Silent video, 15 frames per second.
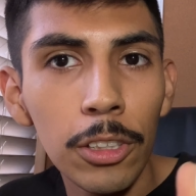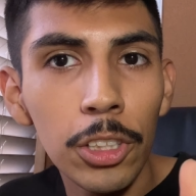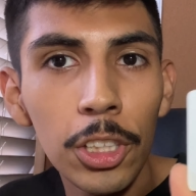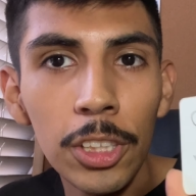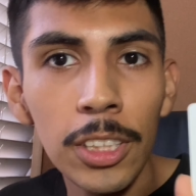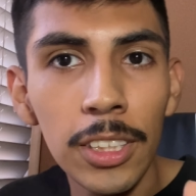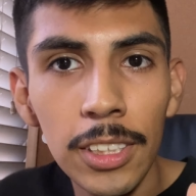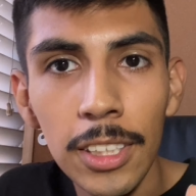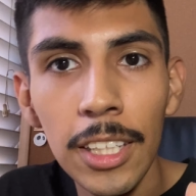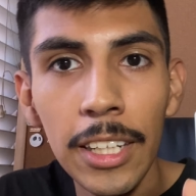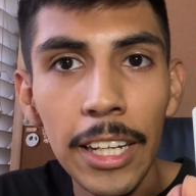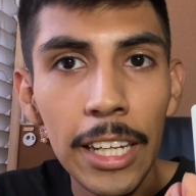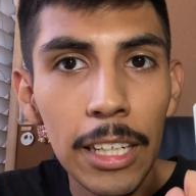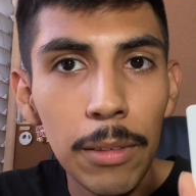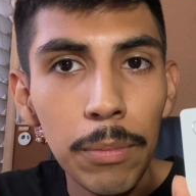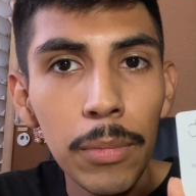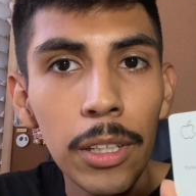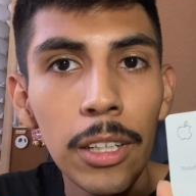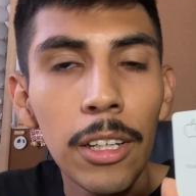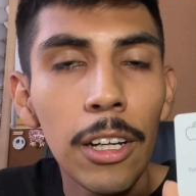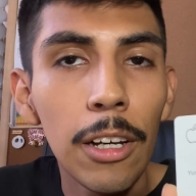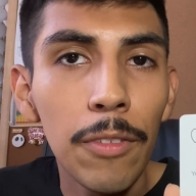just the name
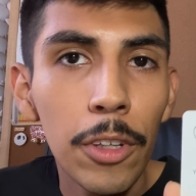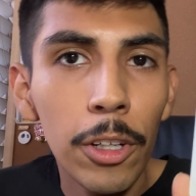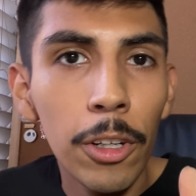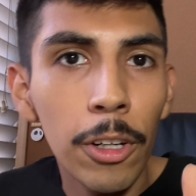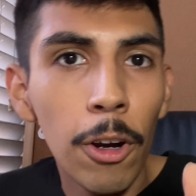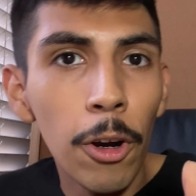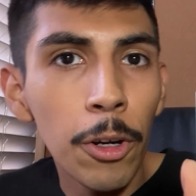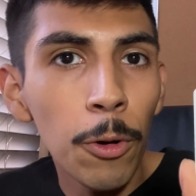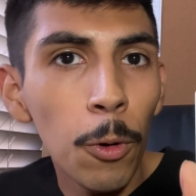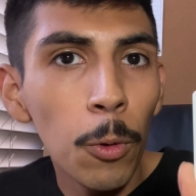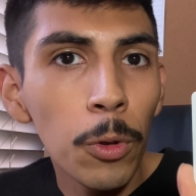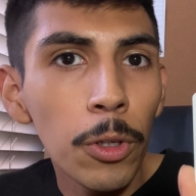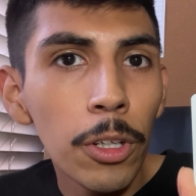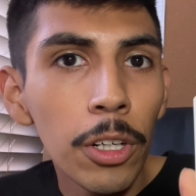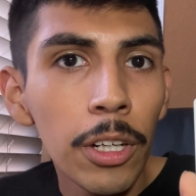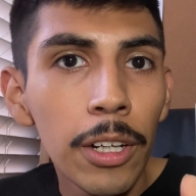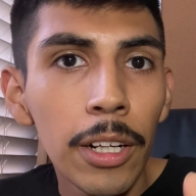of the card holder